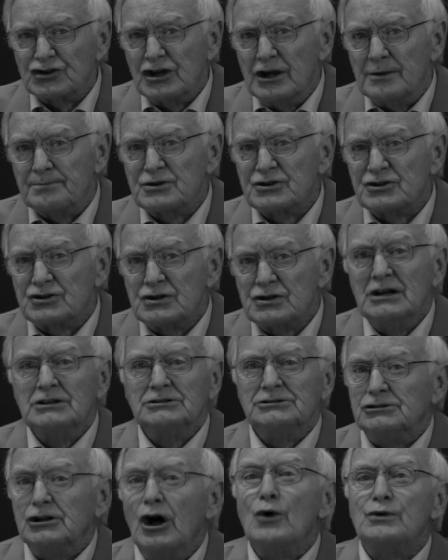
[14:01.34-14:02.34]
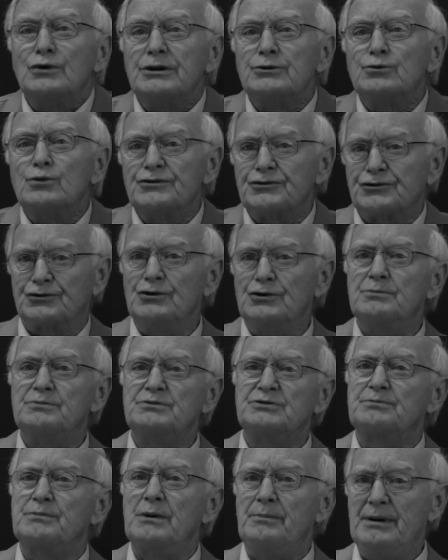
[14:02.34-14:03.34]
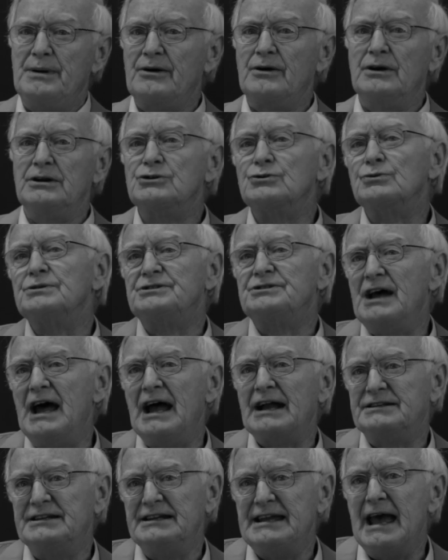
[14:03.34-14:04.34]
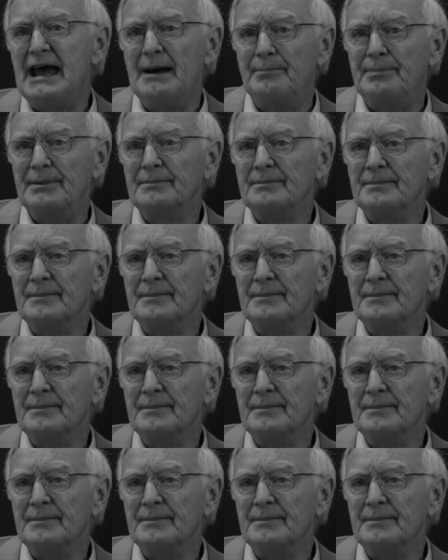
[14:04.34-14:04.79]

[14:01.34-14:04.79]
ships loaded with troops preparing to attack Dieppe.